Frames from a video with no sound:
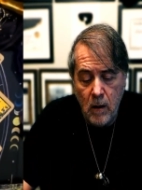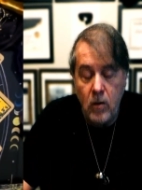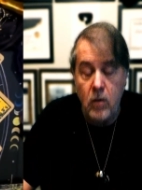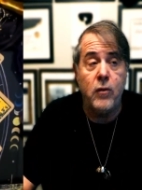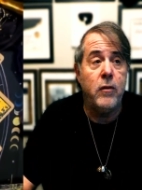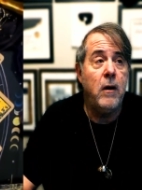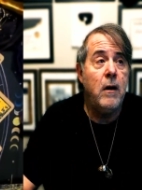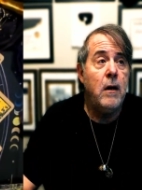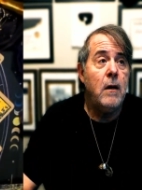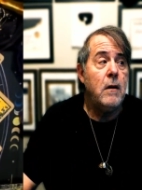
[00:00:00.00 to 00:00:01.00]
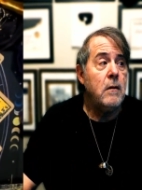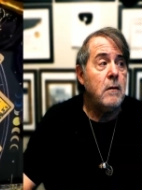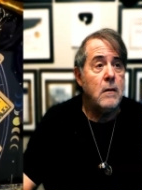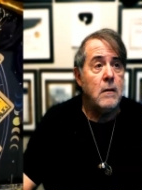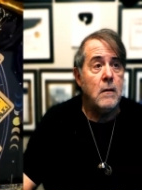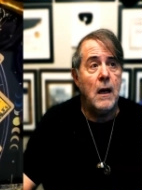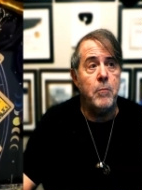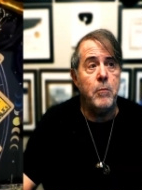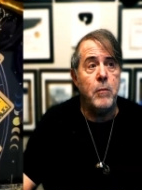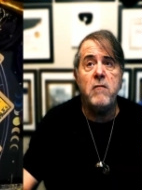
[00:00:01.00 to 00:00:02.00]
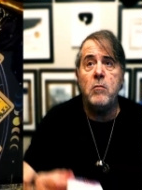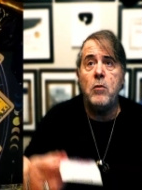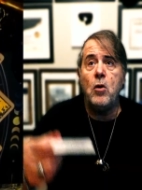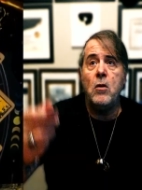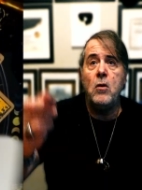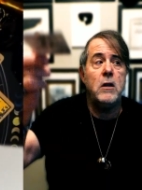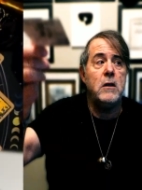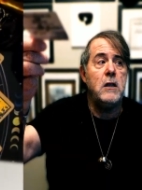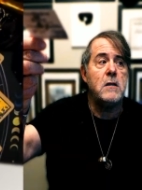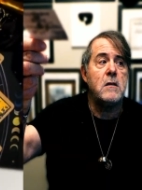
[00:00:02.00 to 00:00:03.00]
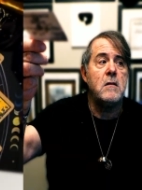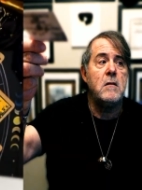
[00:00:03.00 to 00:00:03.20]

Oh, unbelievable. Look at this.